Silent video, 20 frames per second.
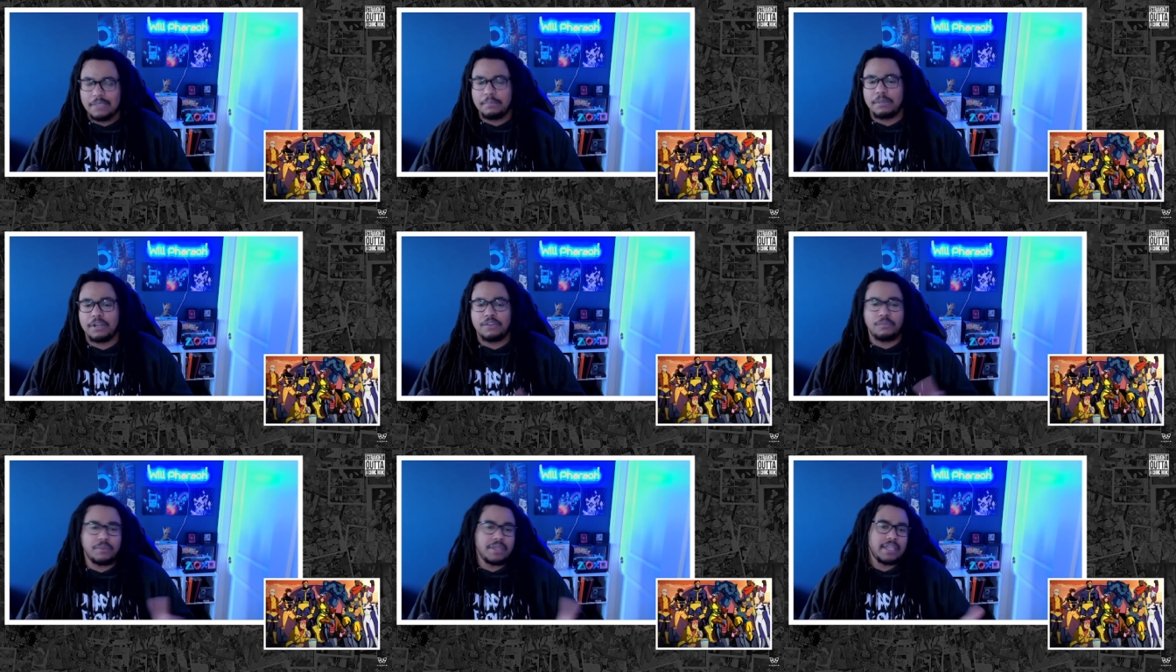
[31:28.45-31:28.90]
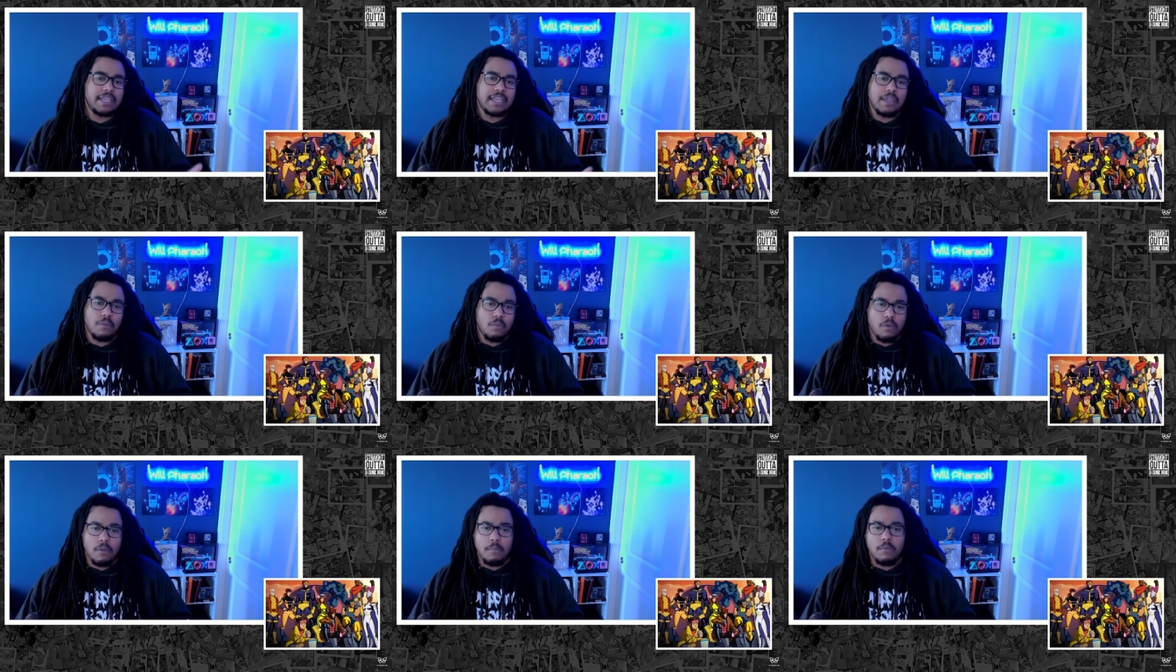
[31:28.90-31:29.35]
but if we can
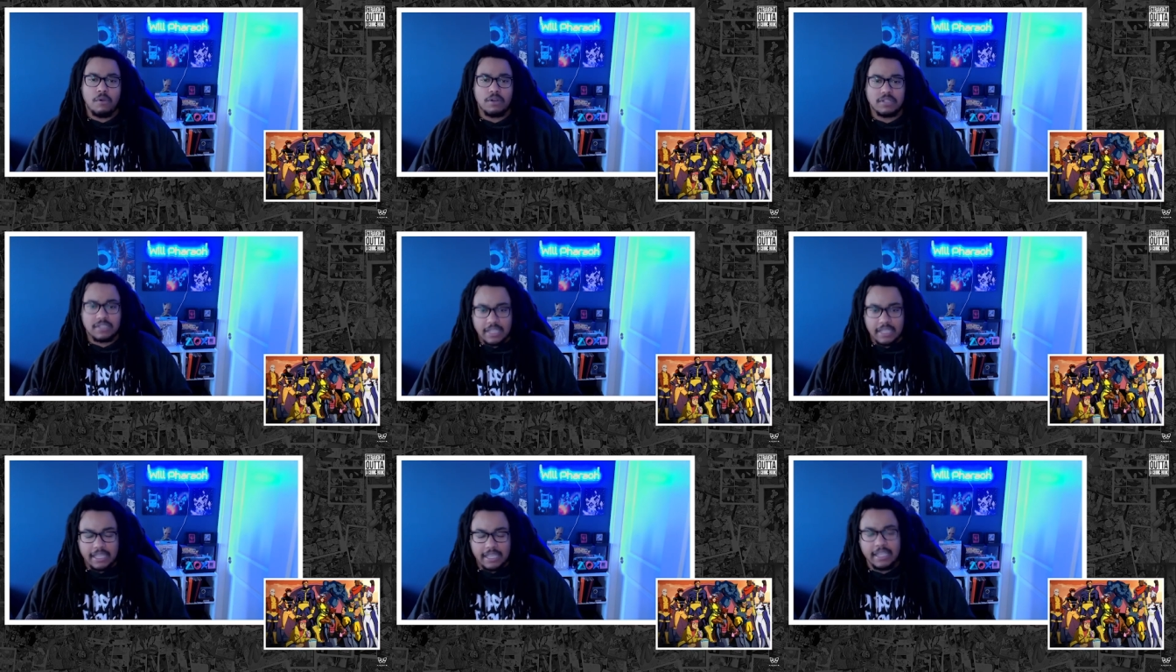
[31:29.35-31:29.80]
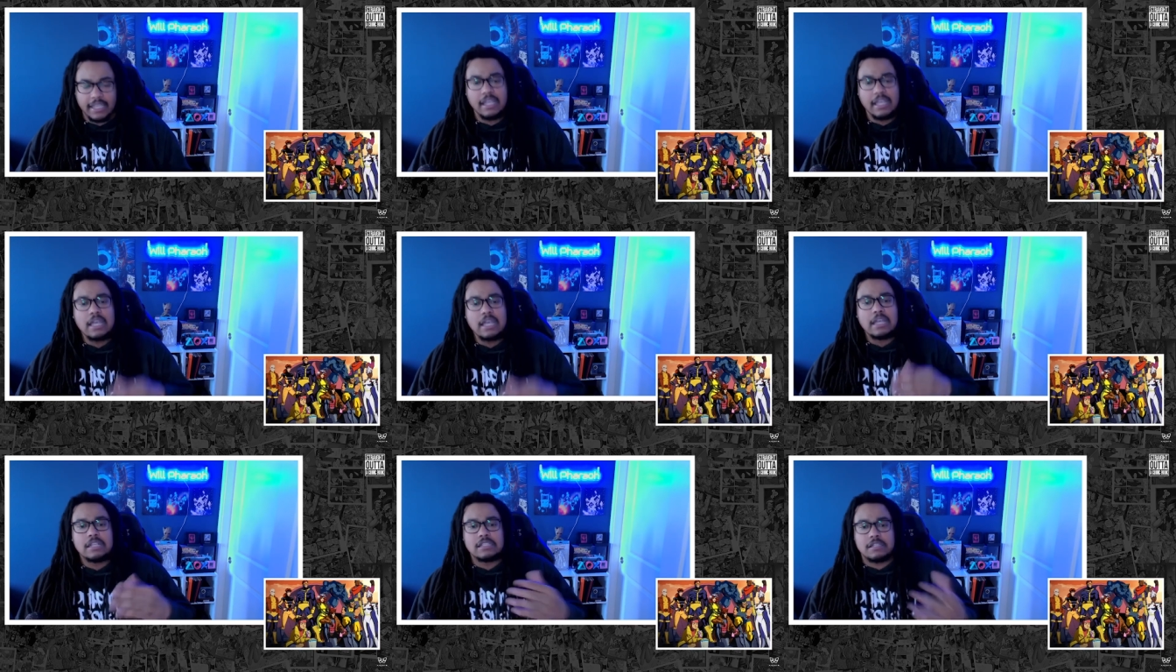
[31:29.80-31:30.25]
get one more thing
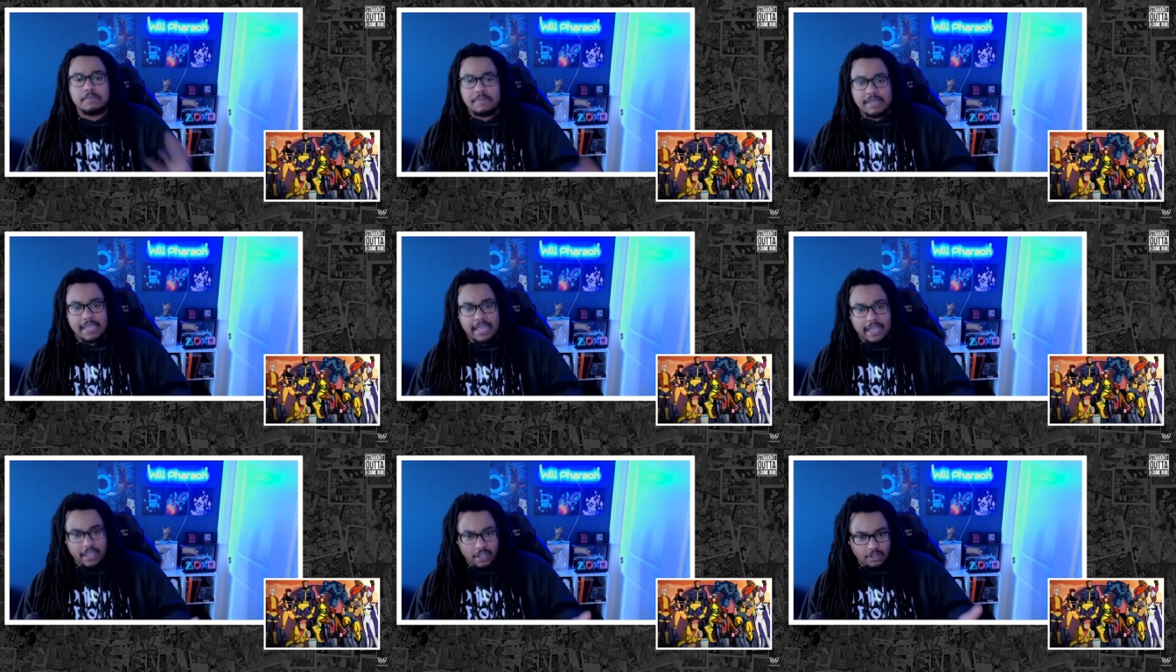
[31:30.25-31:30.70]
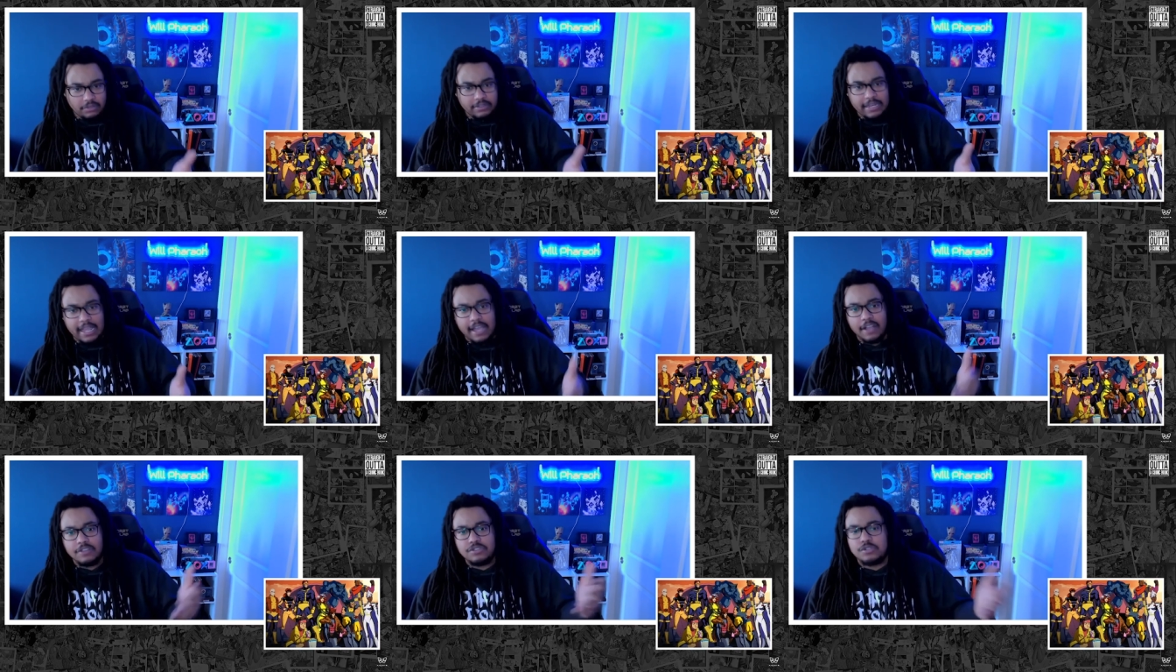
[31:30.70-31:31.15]
to be held
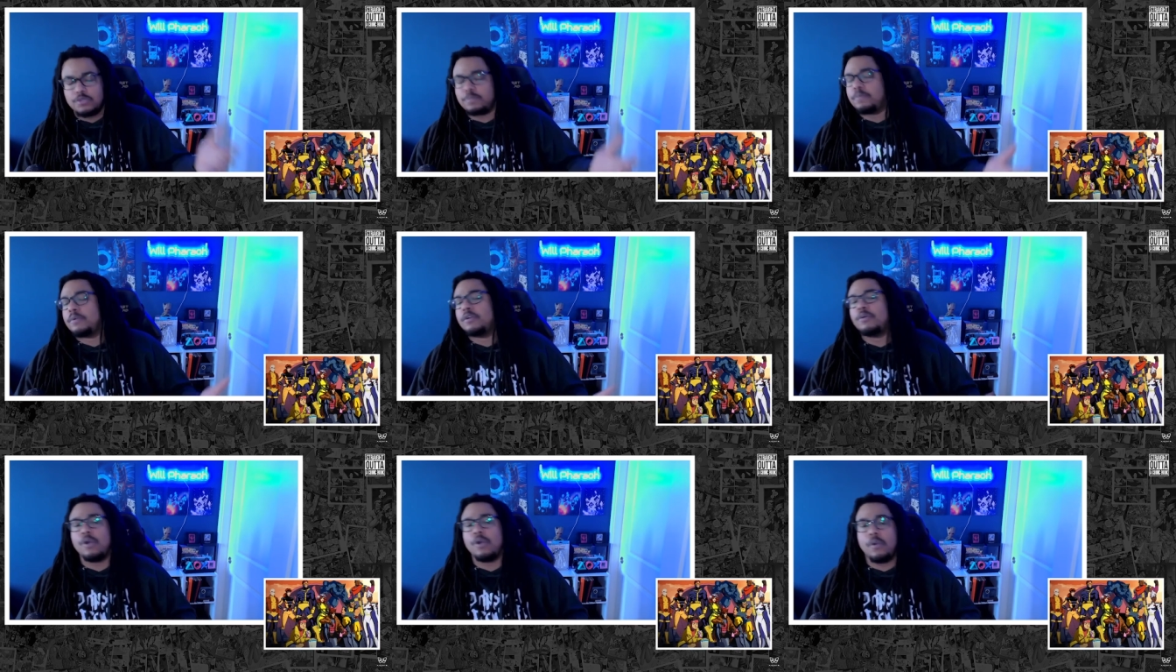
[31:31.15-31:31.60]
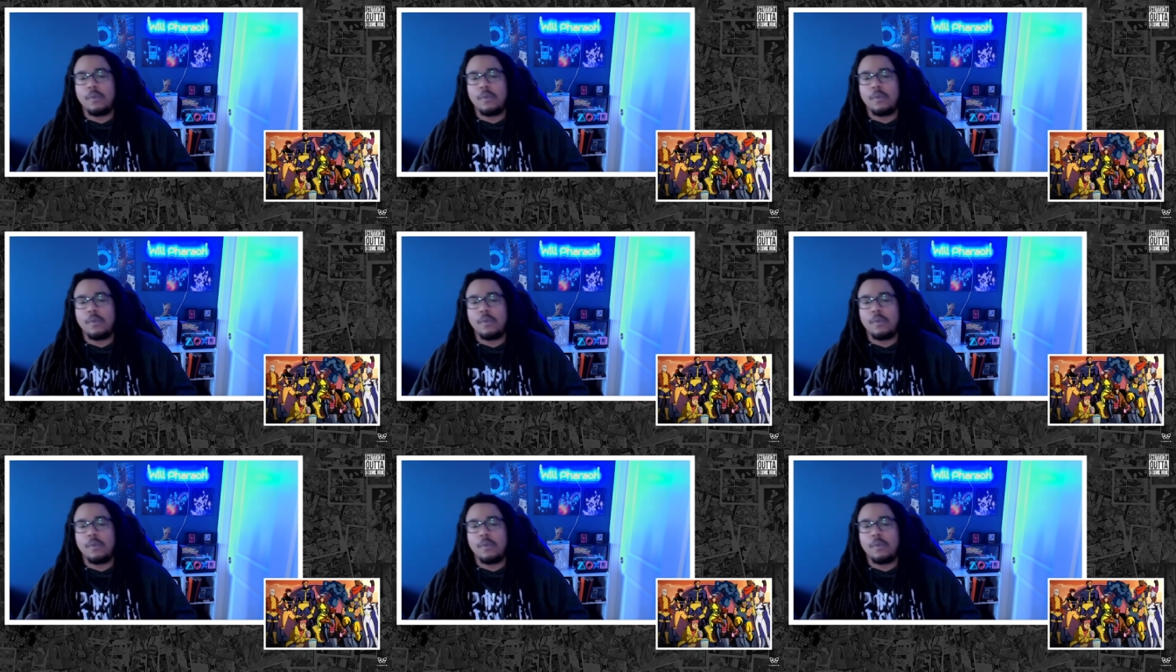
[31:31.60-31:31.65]
down superhero